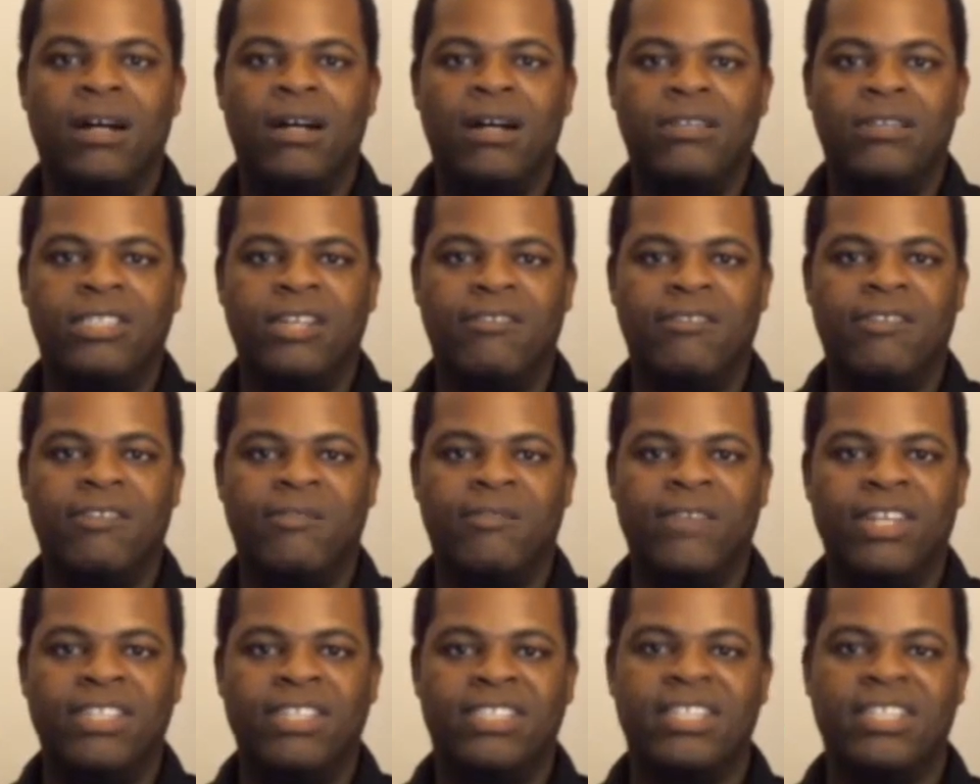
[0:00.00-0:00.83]

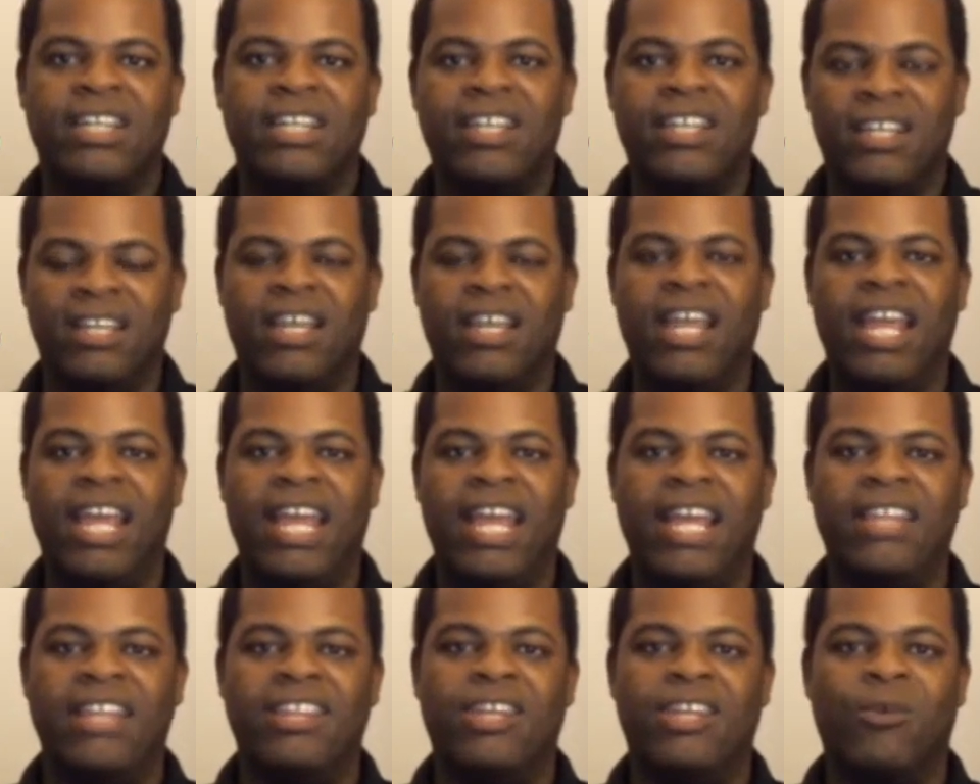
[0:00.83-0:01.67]
self-defense
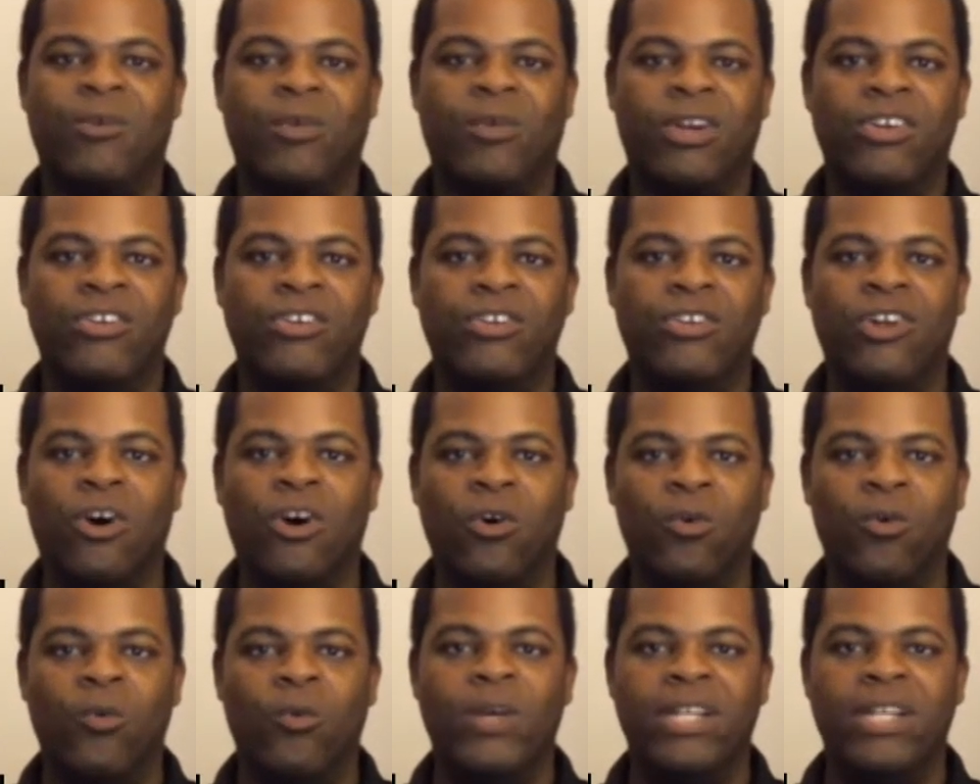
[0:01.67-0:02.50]
and there were
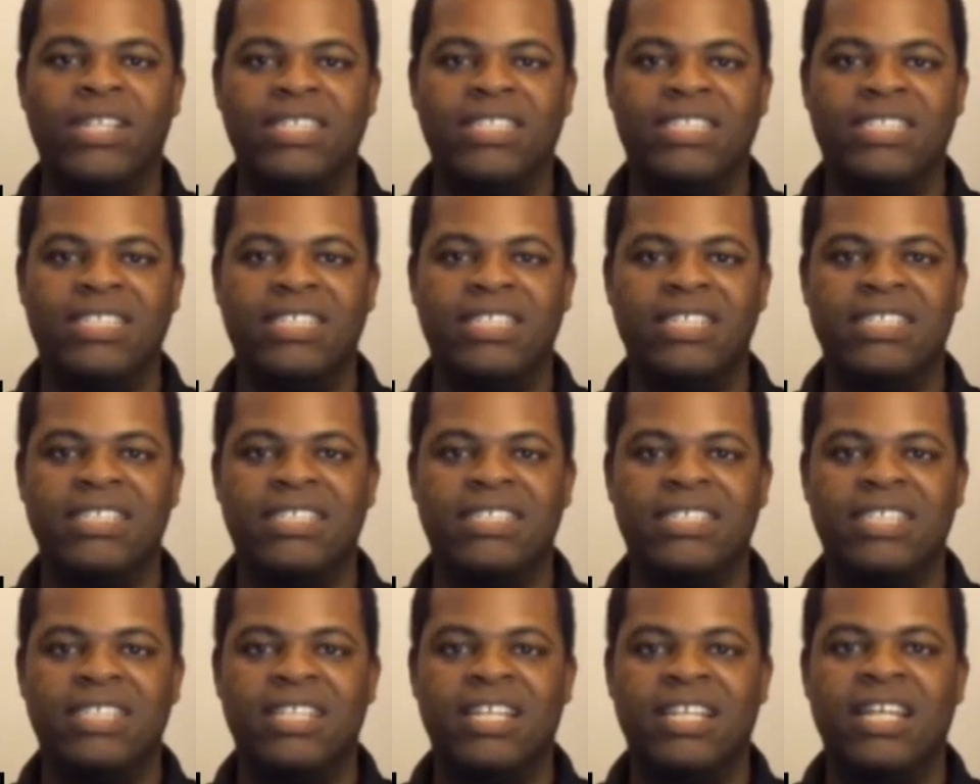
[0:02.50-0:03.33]
no
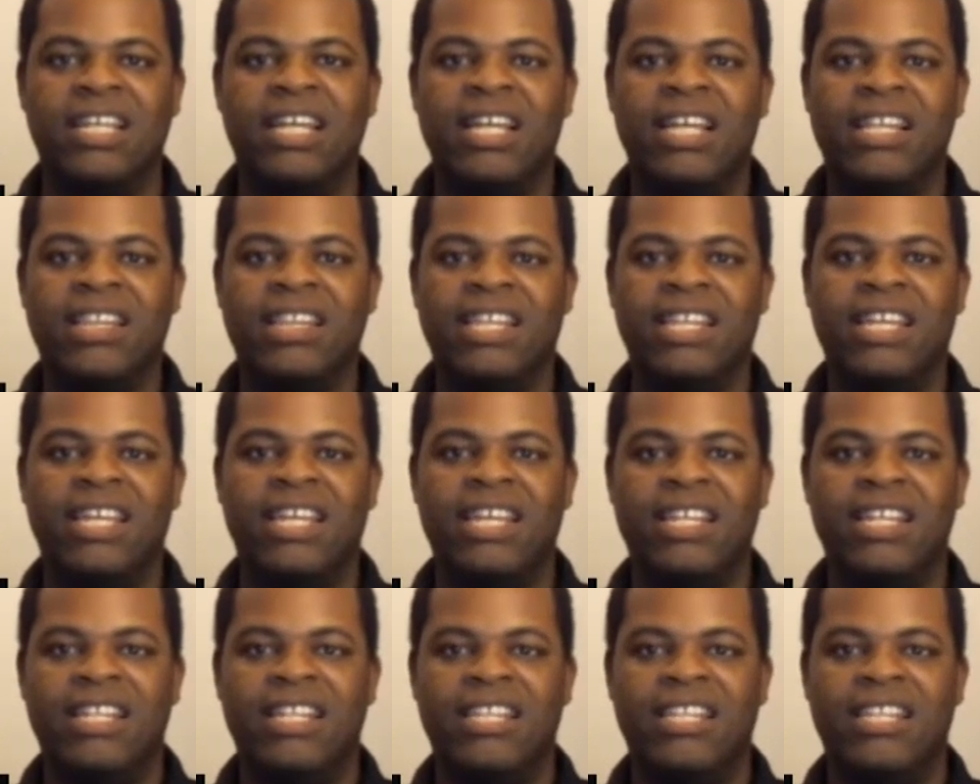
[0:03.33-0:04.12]
witnesses, then